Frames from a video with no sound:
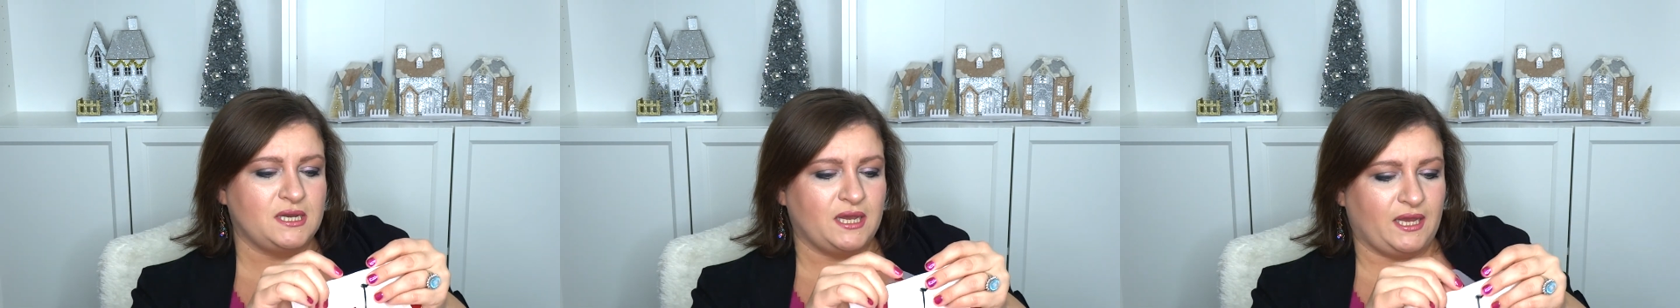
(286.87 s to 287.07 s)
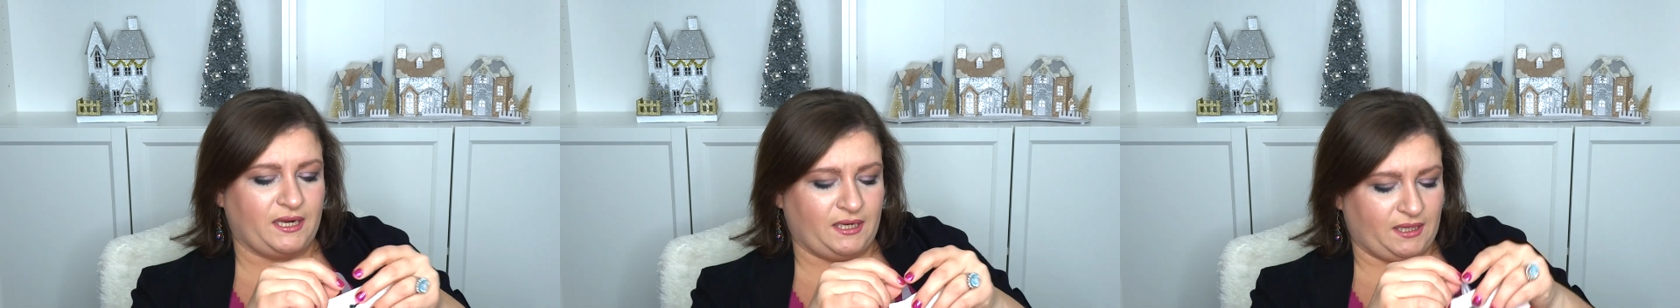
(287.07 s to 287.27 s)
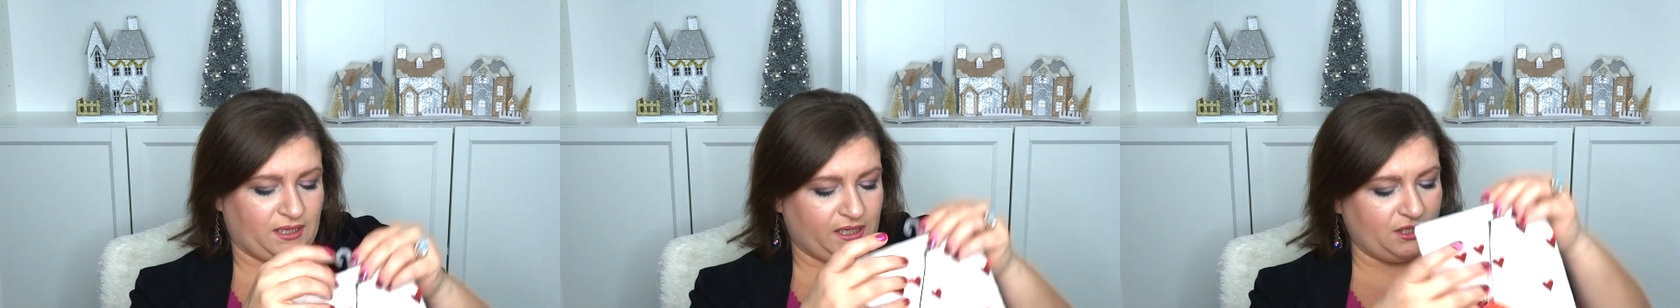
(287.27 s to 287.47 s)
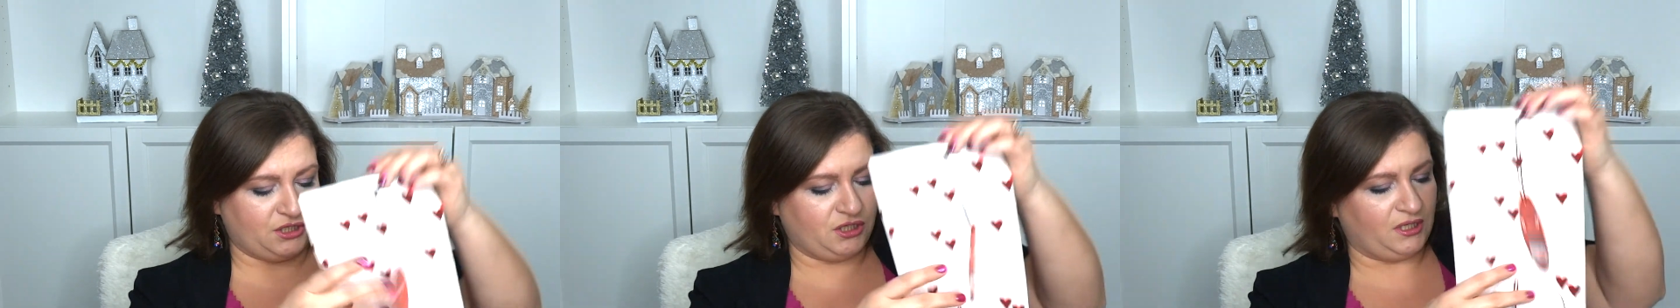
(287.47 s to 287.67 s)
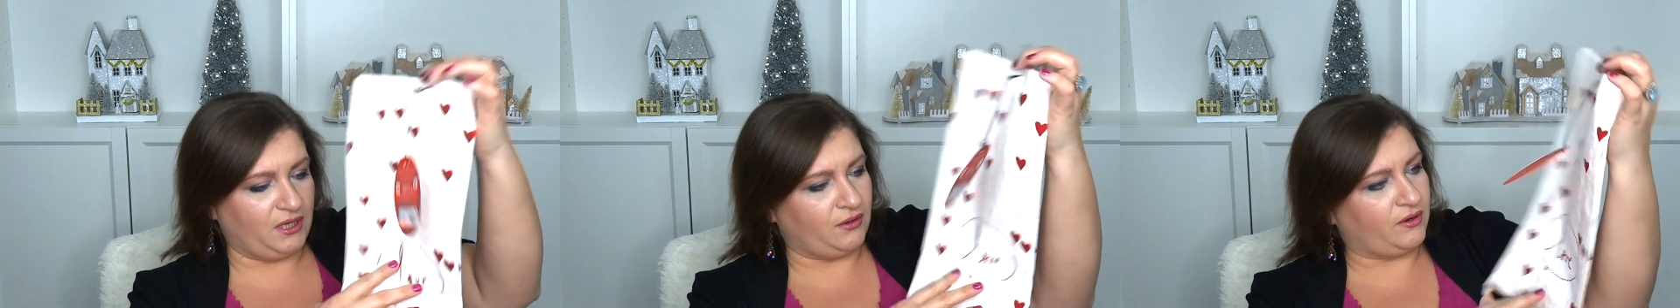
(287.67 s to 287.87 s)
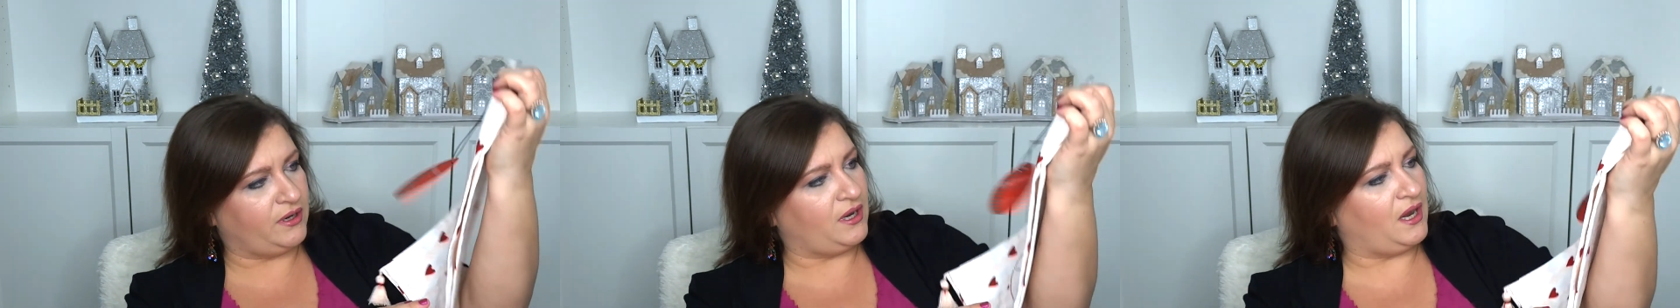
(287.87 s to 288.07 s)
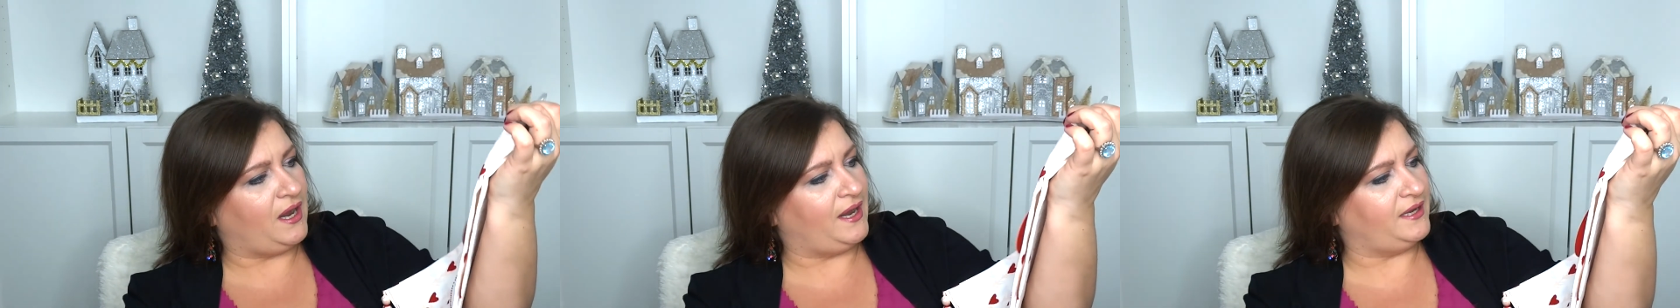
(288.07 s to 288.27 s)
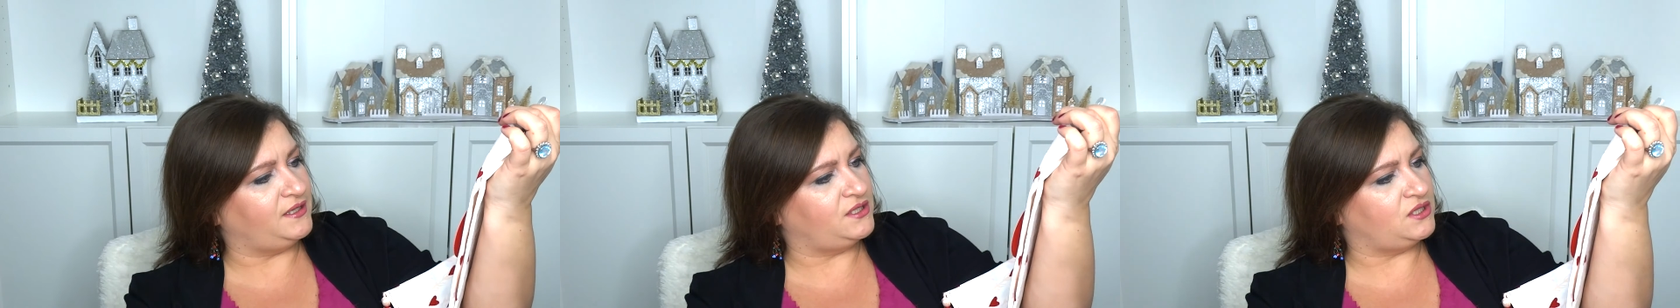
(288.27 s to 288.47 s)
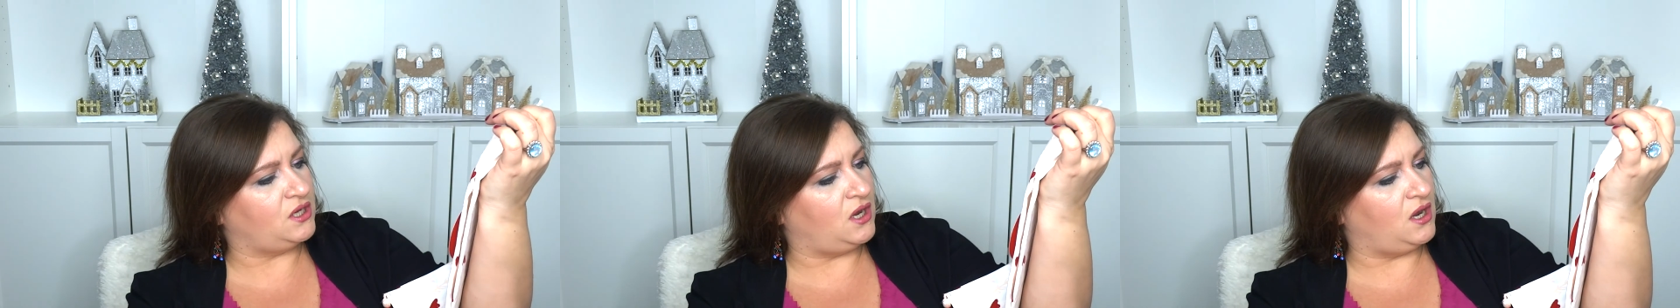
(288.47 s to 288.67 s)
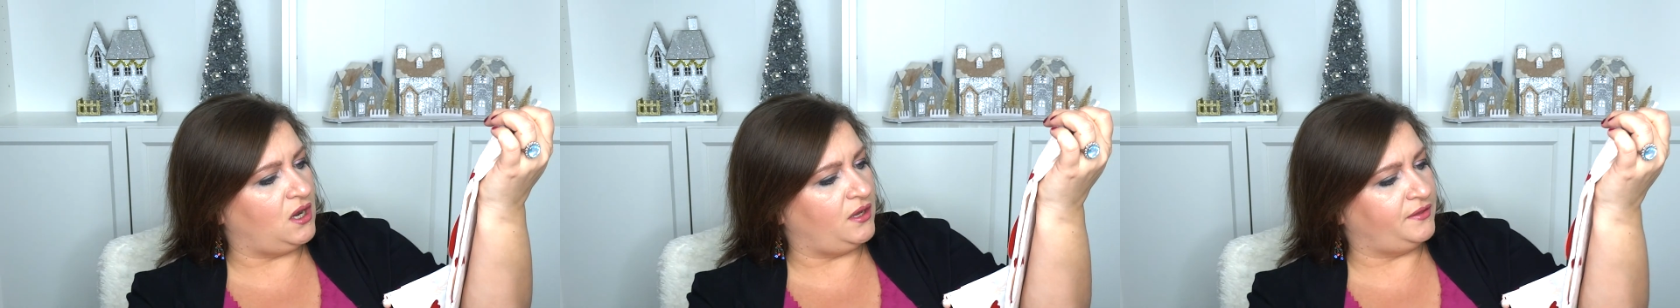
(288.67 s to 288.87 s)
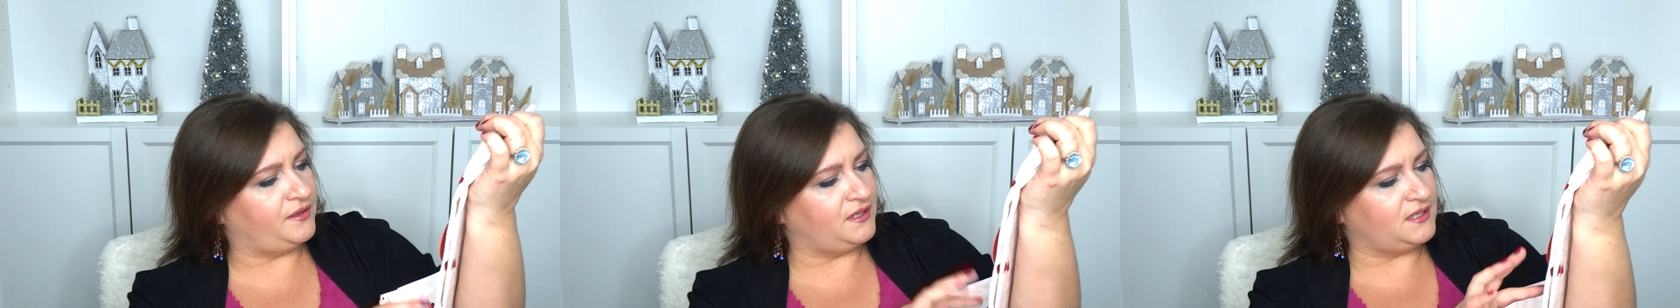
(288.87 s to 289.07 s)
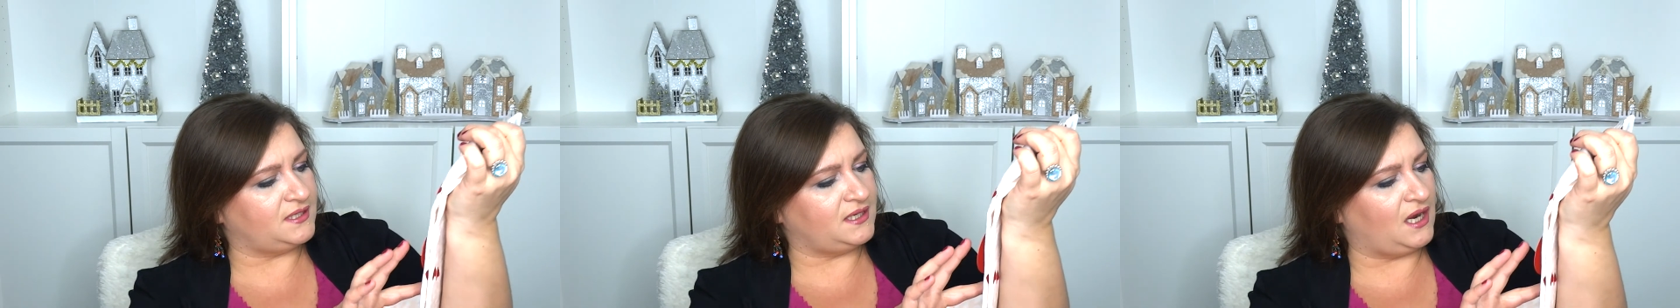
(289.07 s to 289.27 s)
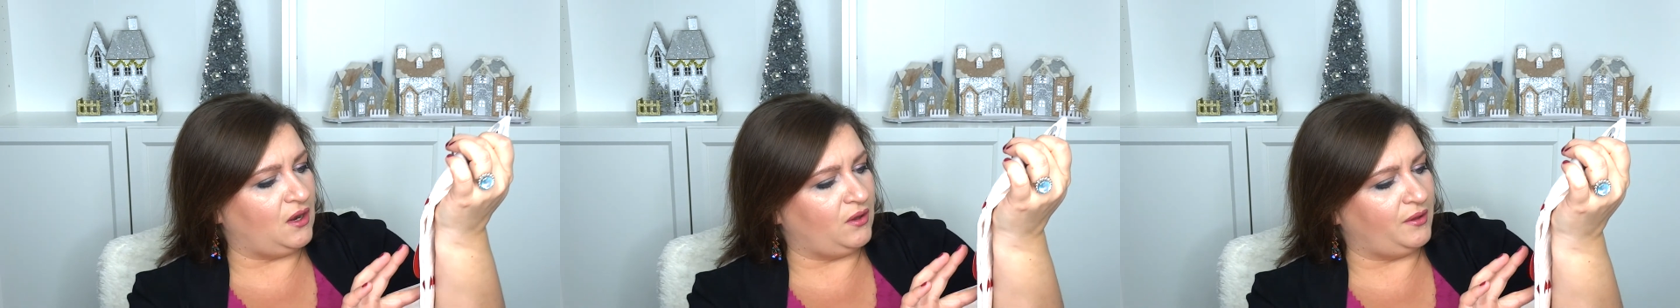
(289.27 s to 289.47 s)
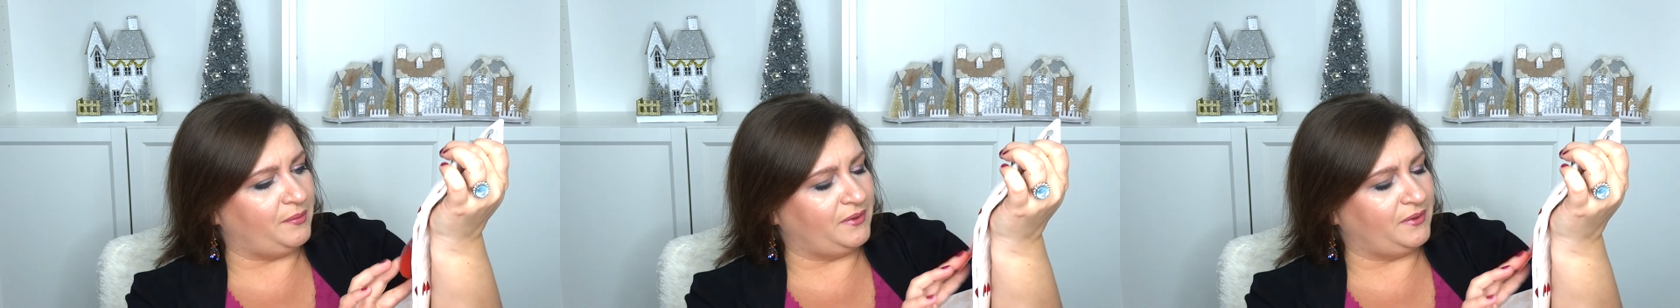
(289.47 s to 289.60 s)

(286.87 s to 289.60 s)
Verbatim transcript: And in the kitchen area, I saw this towel.